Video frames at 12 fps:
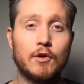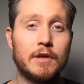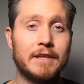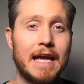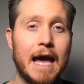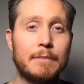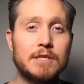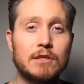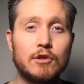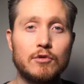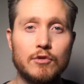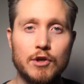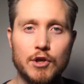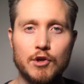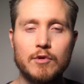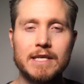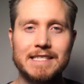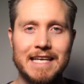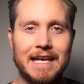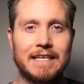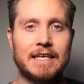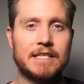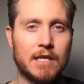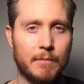You'll learn the absolute newest
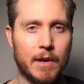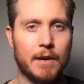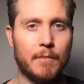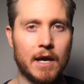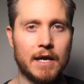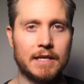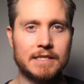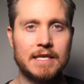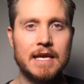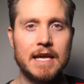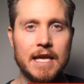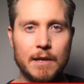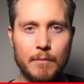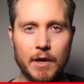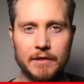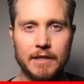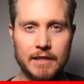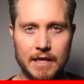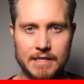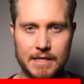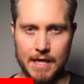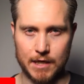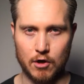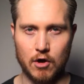techniques on my mind in a monthly lesson
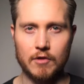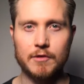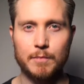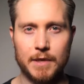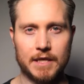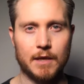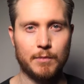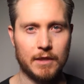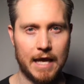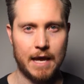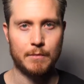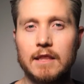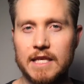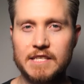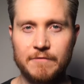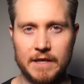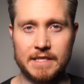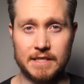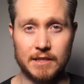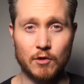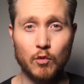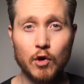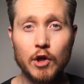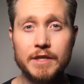I call the Pickup Lab. Let's face it, the
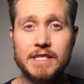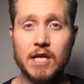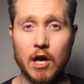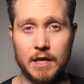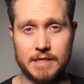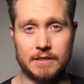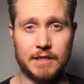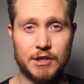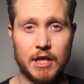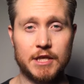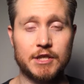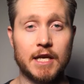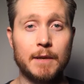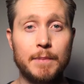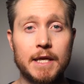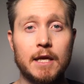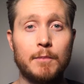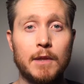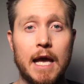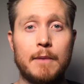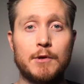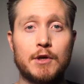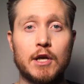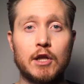world is constantly changing, and in Pickup
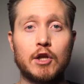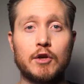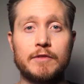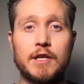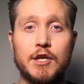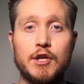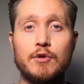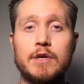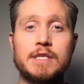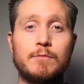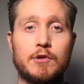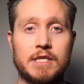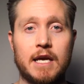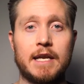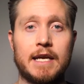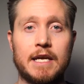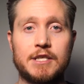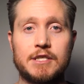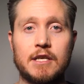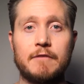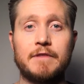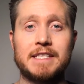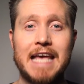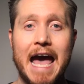Lab, you're gonna learn the newest, most cutting edge stuff
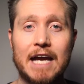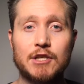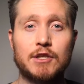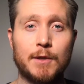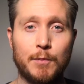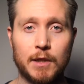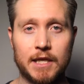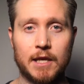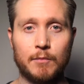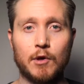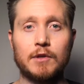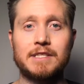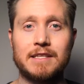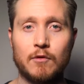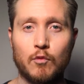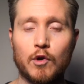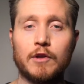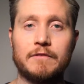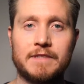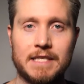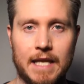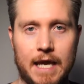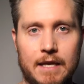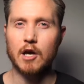that's actually applicable to the world of
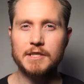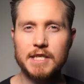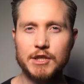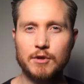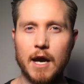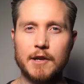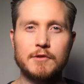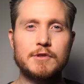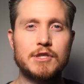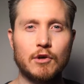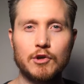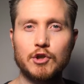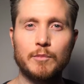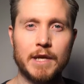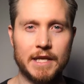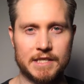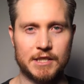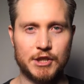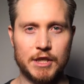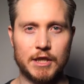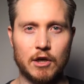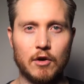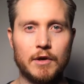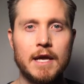today. I'll teach you how to use social media as a cheat
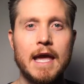code,